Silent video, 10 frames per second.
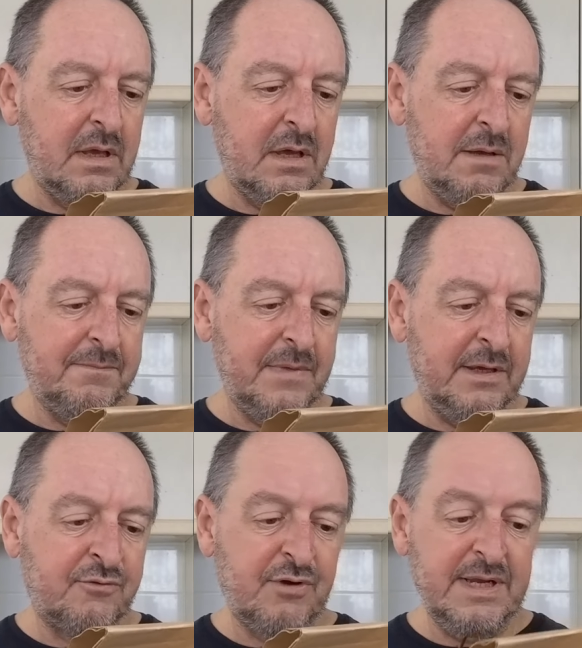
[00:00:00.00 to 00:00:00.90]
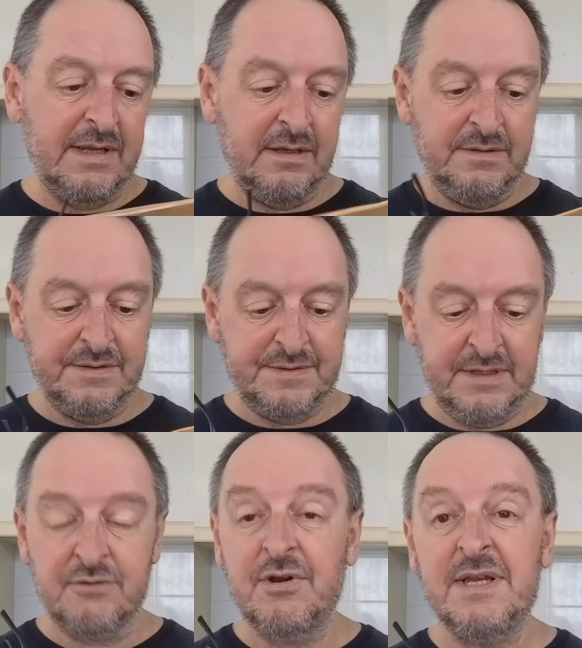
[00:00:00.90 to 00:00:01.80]
Um, ingredients, the
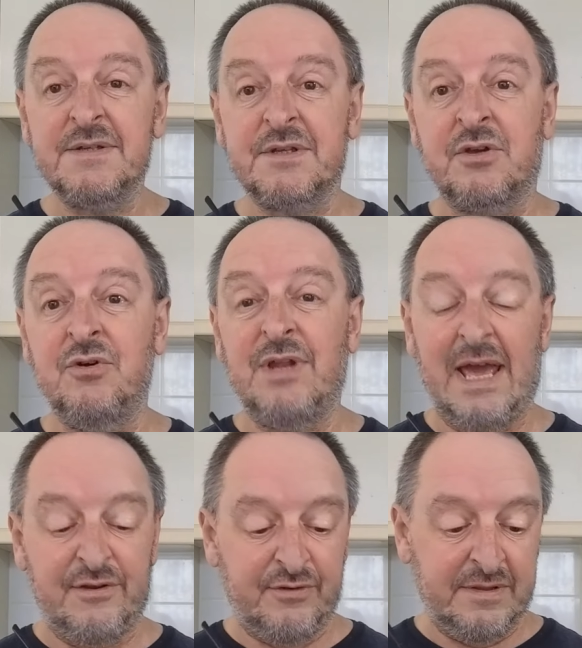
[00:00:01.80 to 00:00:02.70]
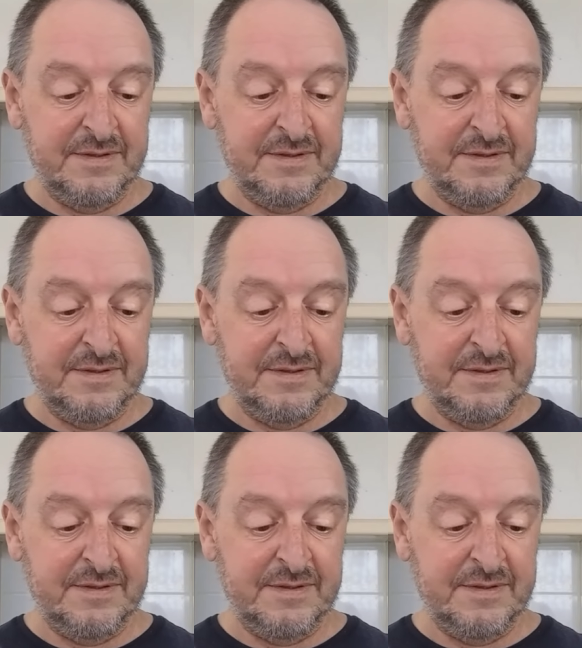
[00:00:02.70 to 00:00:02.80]
ingredients are good actually.